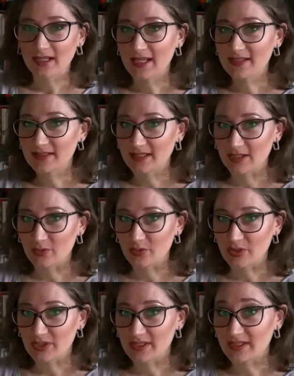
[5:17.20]

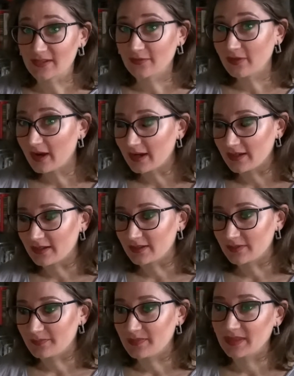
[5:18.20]
extinguishes fire.